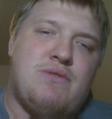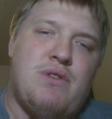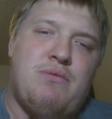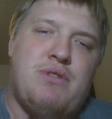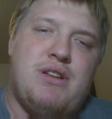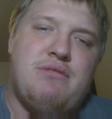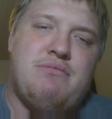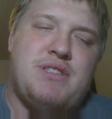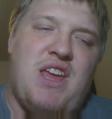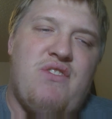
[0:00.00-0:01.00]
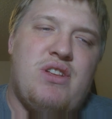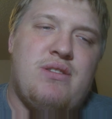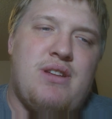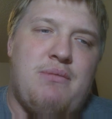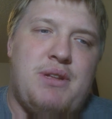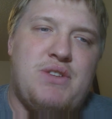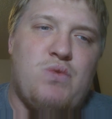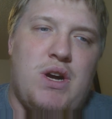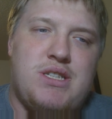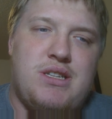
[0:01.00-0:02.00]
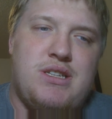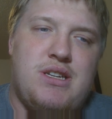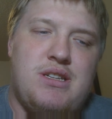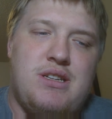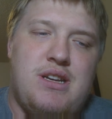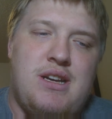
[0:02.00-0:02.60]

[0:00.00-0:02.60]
21-7. I mean, it's Washington.